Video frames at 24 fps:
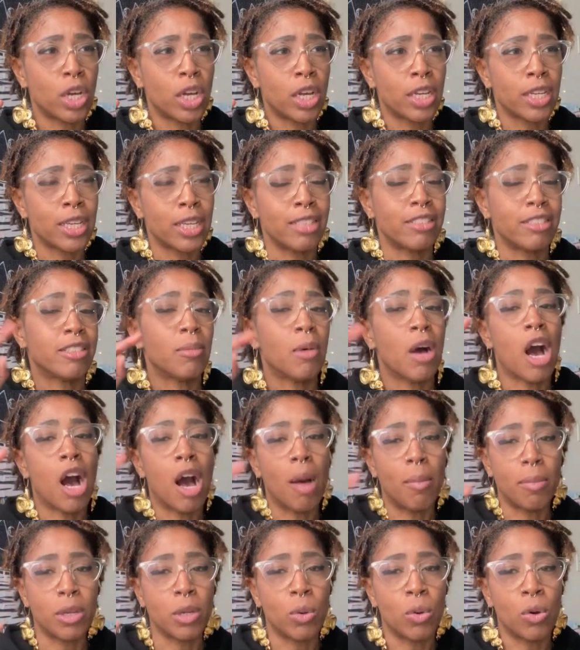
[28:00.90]
get some
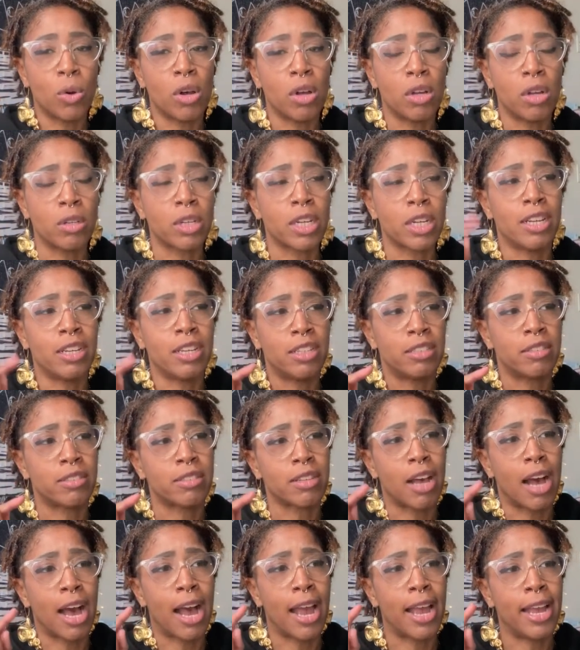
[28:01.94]
almond oil because
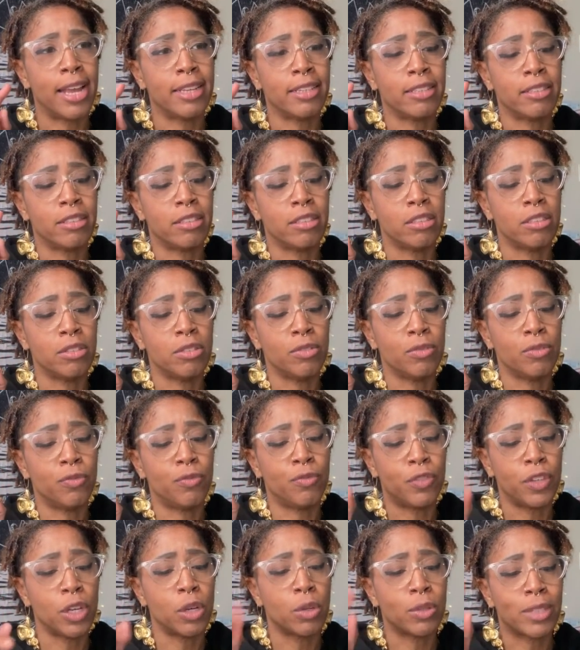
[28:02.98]
I
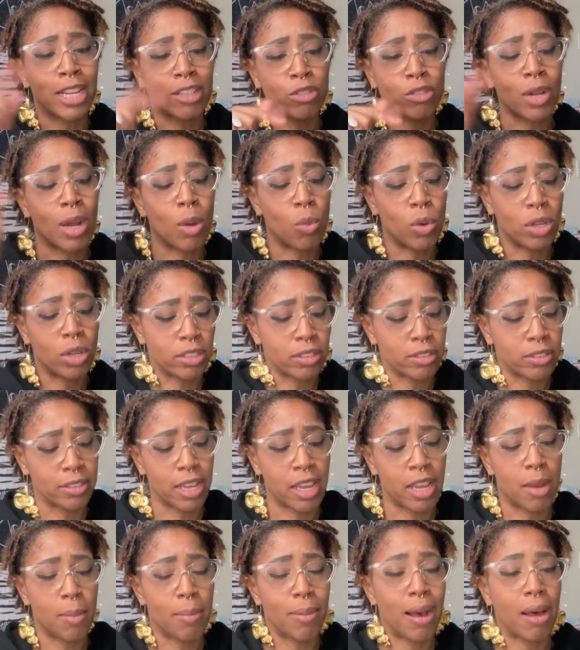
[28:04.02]
feel that's what I want to
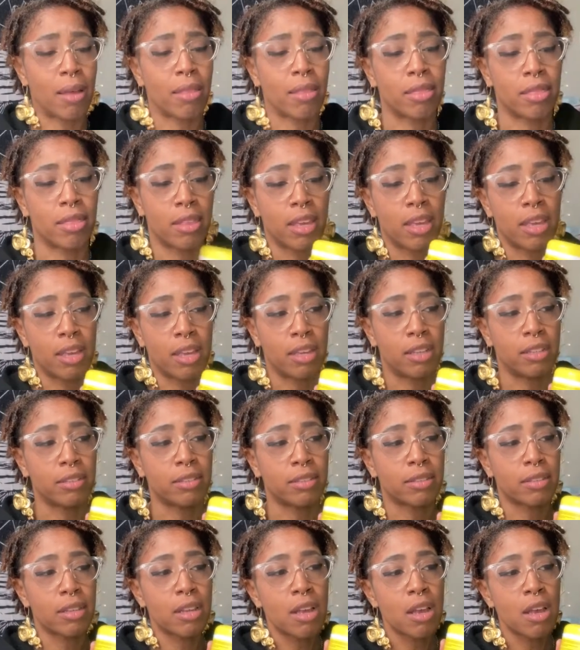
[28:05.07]
say about
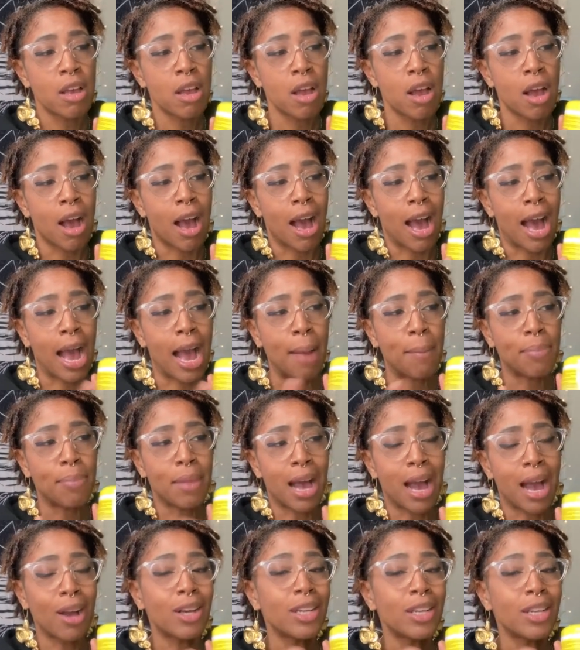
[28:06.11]
this. I'm
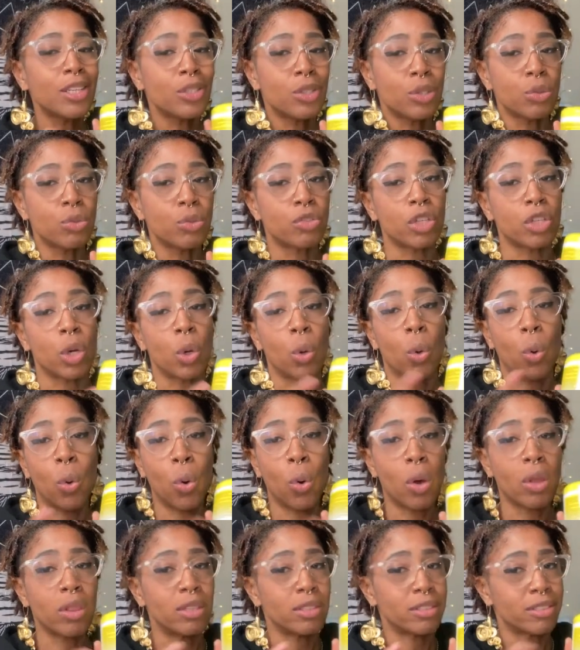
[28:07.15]
not going to use it
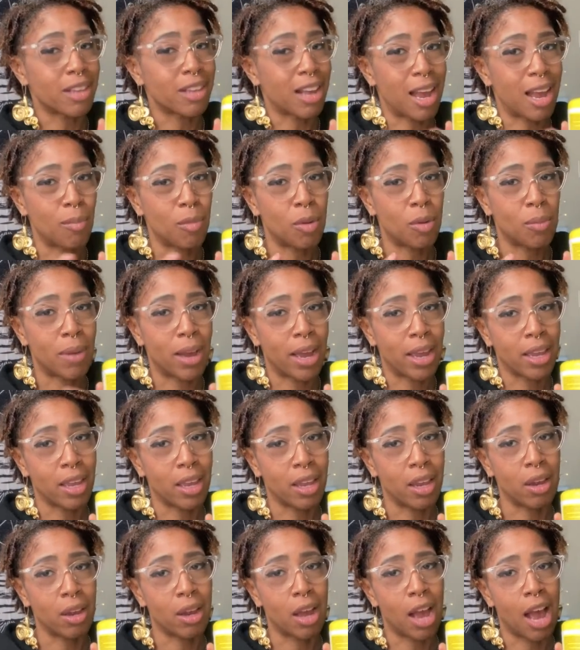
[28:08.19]
all the time on my
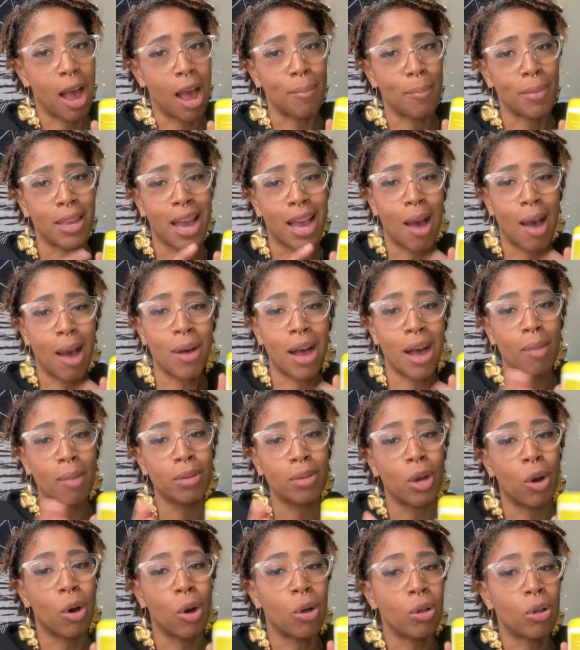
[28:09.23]
hair. I mean, I'll
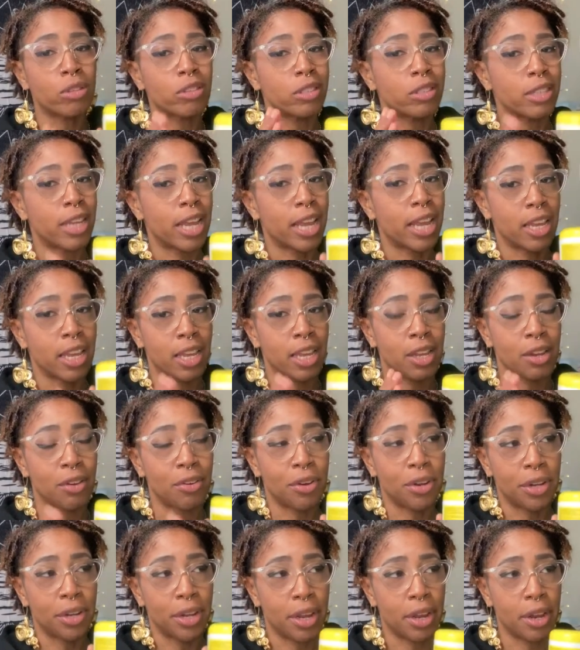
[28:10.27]
probably alternate here
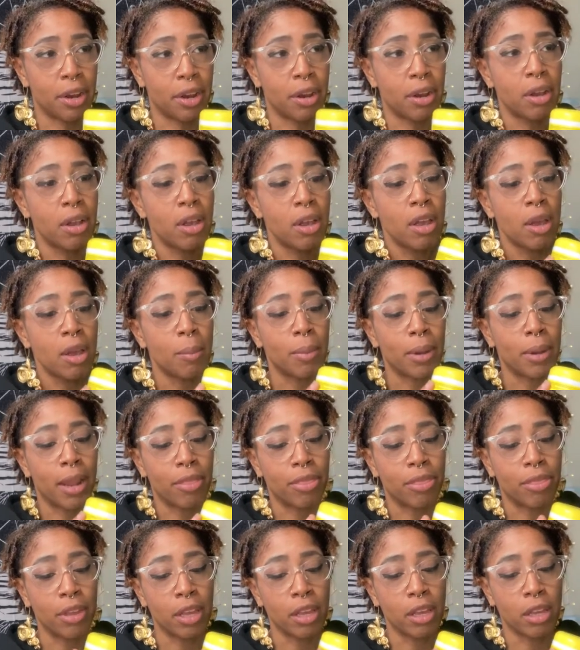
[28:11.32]
and there, but I
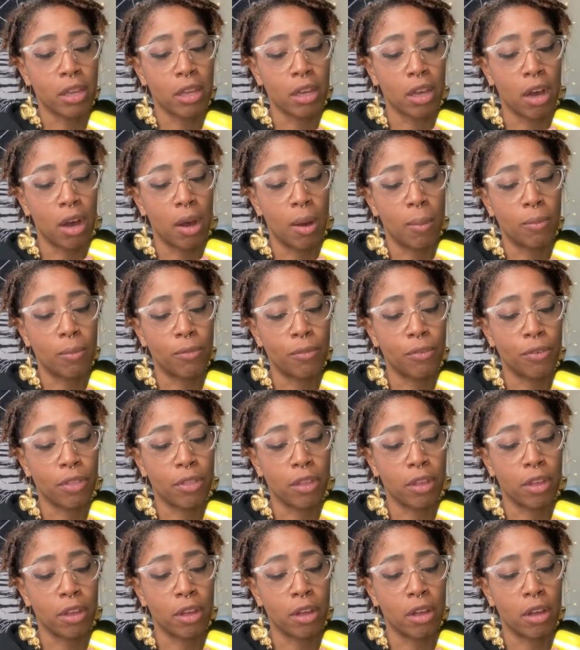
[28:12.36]
think for
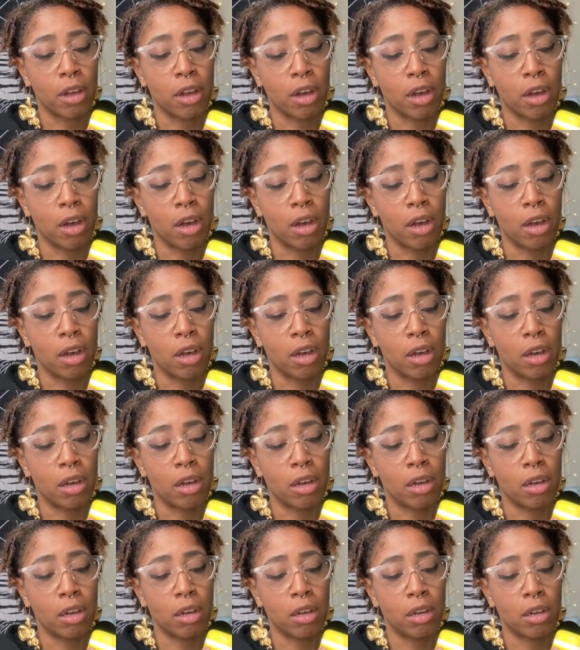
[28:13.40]

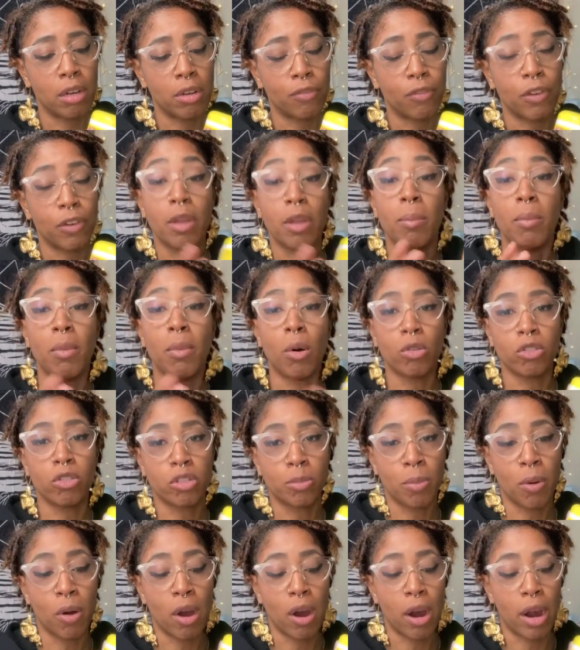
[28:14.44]
the
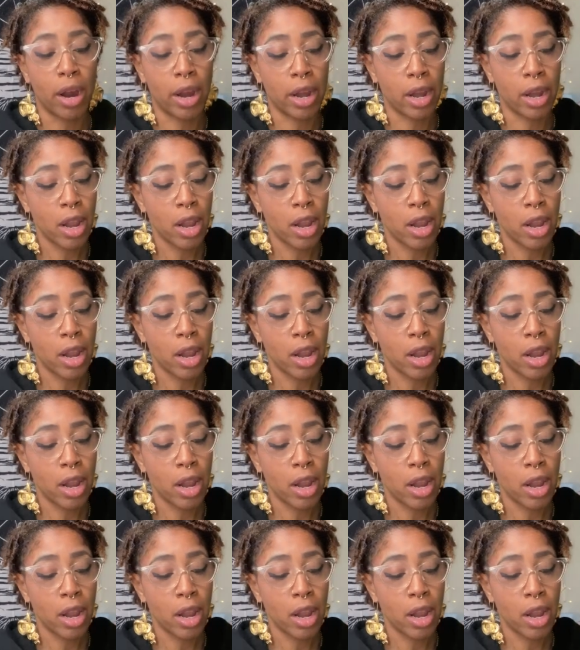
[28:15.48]
most part,